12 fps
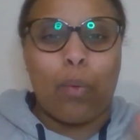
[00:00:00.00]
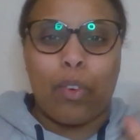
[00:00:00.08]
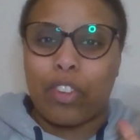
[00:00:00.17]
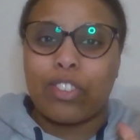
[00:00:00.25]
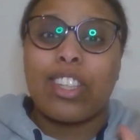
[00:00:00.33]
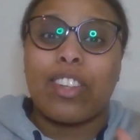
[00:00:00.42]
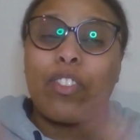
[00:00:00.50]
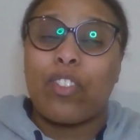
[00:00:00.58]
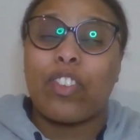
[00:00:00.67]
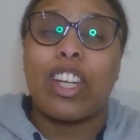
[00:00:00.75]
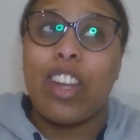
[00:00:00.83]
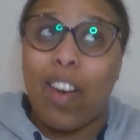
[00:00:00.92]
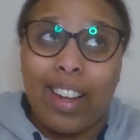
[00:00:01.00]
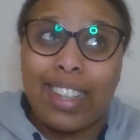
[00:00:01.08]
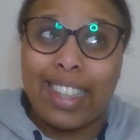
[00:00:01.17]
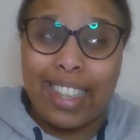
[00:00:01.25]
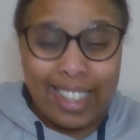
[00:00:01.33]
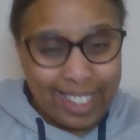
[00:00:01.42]
We're on to the
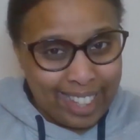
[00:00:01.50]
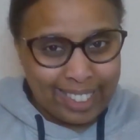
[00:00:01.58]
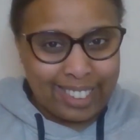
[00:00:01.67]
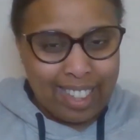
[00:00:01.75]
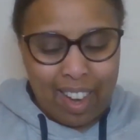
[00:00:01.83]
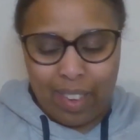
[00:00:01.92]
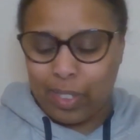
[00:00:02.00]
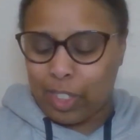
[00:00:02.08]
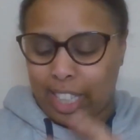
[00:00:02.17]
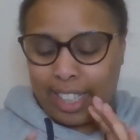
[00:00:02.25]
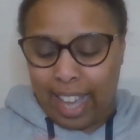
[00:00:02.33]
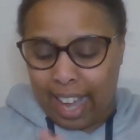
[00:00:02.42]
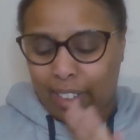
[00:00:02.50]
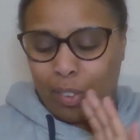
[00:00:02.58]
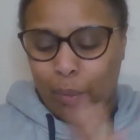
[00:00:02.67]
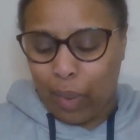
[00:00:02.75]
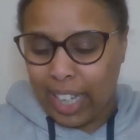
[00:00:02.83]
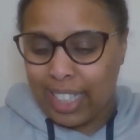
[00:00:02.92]
finale next time, so I
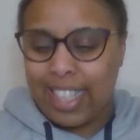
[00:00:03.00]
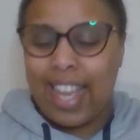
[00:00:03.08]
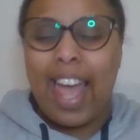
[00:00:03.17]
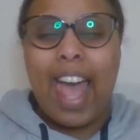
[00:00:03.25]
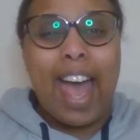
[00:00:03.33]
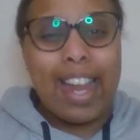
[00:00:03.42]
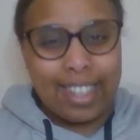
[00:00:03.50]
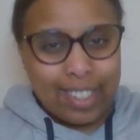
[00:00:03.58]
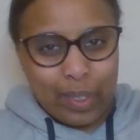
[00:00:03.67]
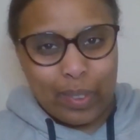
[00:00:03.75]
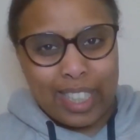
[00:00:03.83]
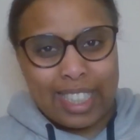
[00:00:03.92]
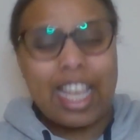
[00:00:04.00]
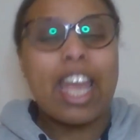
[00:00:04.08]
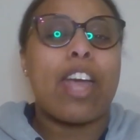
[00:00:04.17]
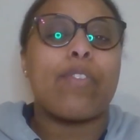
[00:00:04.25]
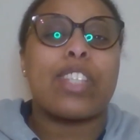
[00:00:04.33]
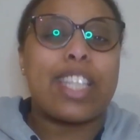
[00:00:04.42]
cannot wait. And as always,
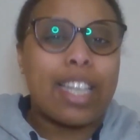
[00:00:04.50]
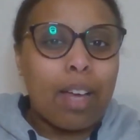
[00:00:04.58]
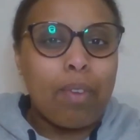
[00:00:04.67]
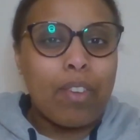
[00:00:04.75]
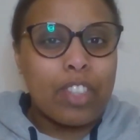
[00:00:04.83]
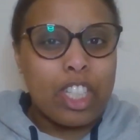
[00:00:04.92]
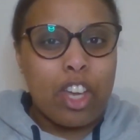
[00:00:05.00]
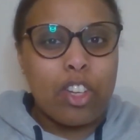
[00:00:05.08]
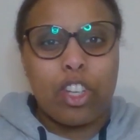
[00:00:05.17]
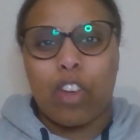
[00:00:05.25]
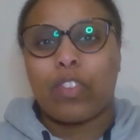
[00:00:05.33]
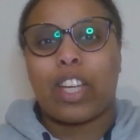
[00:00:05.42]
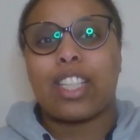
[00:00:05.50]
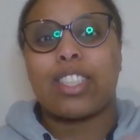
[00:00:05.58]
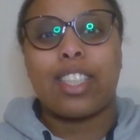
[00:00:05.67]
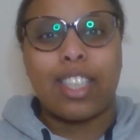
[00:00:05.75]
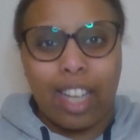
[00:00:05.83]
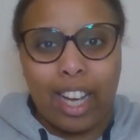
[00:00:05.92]
if you did like my video, don't forget
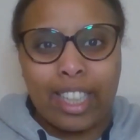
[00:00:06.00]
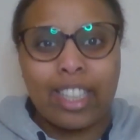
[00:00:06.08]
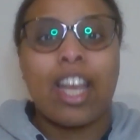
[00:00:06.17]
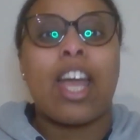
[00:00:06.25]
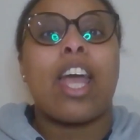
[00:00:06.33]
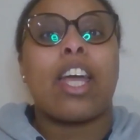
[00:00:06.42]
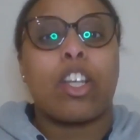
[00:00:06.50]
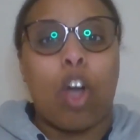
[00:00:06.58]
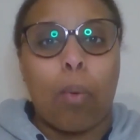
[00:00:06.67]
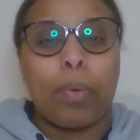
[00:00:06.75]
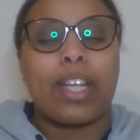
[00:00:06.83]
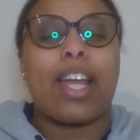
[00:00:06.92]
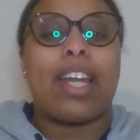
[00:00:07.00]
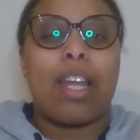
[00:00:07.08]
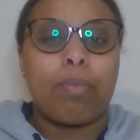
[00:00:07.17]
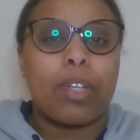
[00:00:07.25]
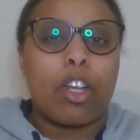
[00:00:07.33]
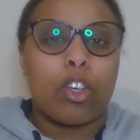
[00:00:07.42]
to like, comment, and
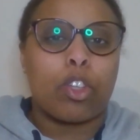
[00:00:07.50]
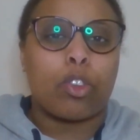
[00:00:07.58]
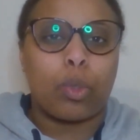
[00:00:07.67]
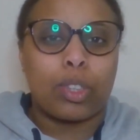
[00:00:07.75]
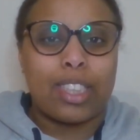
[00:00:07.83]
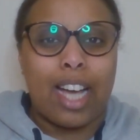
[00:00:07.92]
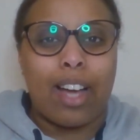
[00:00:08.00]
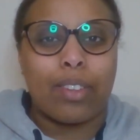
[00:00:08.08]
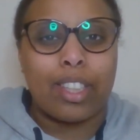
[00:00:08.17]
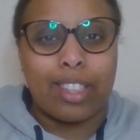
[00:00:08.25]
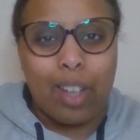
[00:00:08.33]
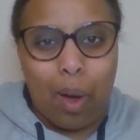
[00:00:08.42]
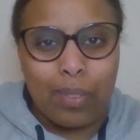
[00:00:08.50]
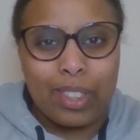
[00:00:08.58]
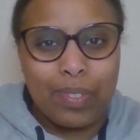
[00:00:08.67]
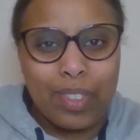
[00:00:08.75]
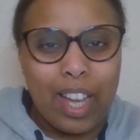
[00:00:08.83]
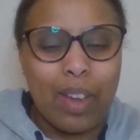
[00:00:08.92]
let me know your thoughts down in the
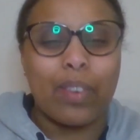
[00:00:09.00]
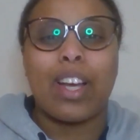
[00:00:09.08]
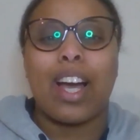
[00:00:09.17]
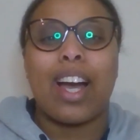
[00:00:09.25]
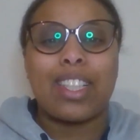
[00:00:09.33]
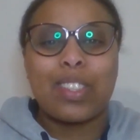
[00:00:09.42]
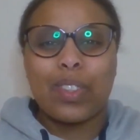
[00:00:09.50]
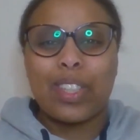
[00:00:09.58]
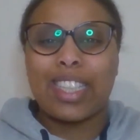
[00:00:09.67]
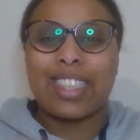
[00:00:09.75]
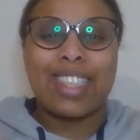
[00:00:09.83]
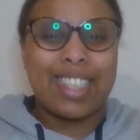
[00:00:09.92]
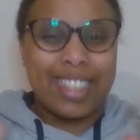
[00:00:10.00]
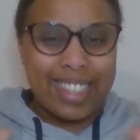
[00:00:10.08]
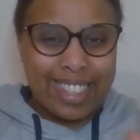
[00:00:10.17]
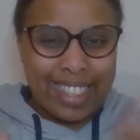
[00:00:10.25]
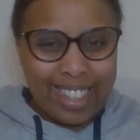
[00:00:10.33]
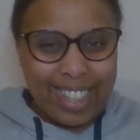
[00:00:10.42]
comments below. As always,
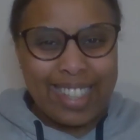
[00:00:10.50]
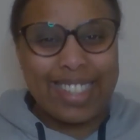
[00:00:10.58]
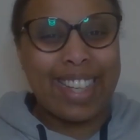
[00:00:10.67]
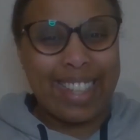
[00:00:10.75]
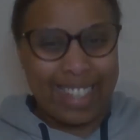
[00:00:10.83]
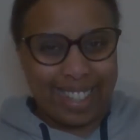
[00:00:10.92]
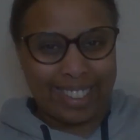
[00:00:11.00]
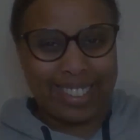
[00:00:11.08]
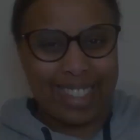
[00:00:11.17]
see you guys next